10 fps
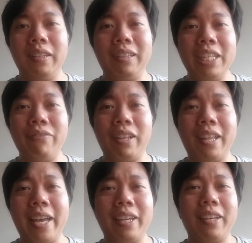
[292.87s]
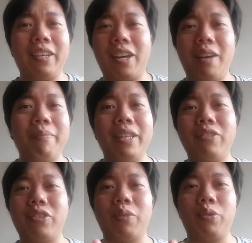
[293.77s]
Leave a like,
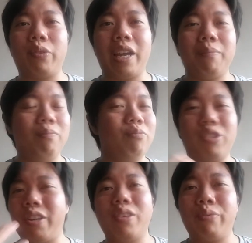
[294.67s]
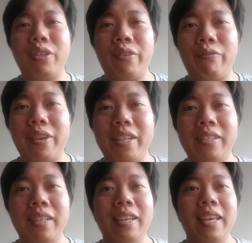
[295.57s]
comment, subscribe, share this with your friends,